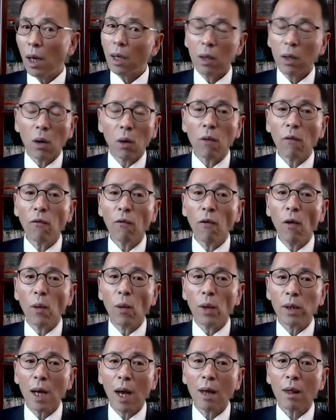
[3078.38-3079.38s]
And going
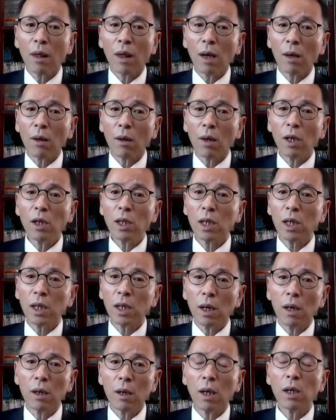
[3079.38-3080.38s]
forward, I think
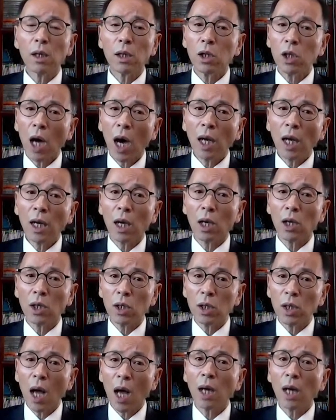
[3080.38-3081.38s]
China
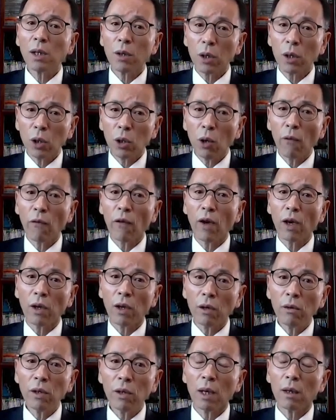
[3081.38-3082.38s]
is not the
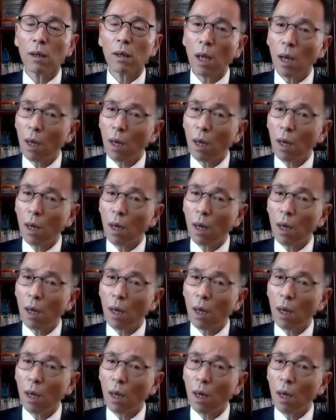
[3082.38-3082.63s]
Soviet Union.